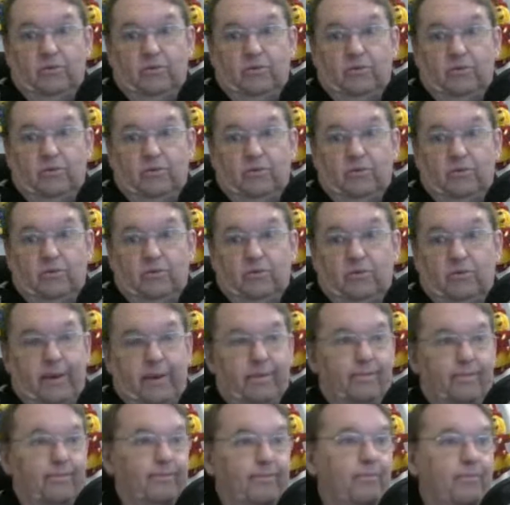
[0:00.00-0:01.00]
why.
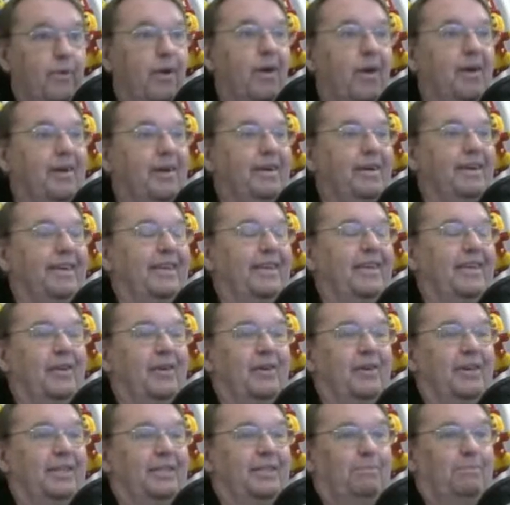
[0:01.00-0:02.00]
There
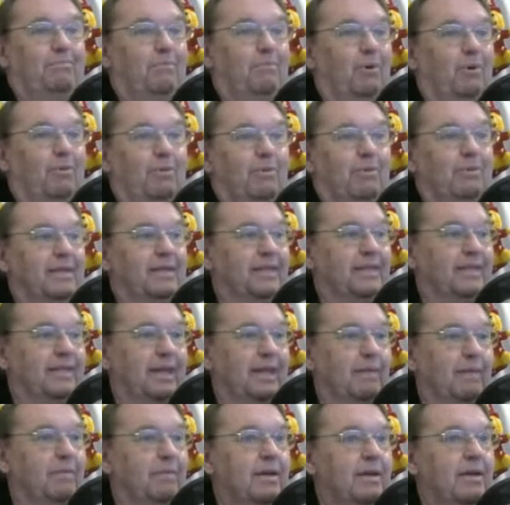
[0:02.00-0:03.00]
is probably some
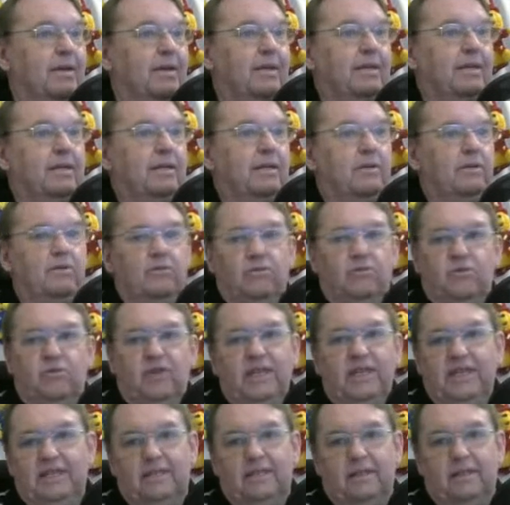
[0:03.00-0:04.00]

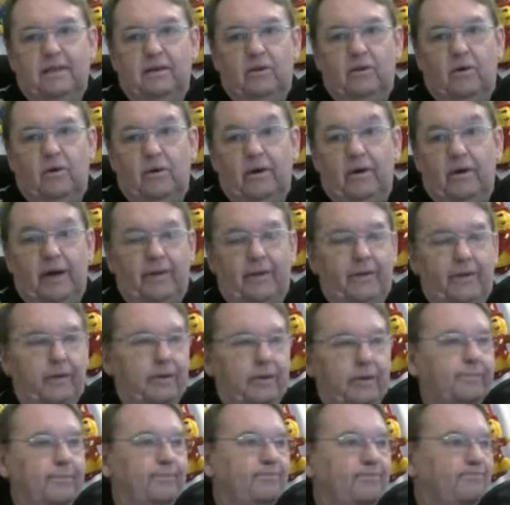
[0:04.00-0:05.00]
reason or other.
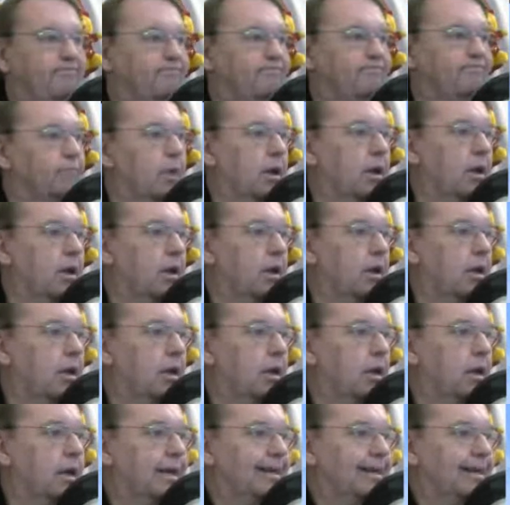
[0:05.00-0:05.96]
But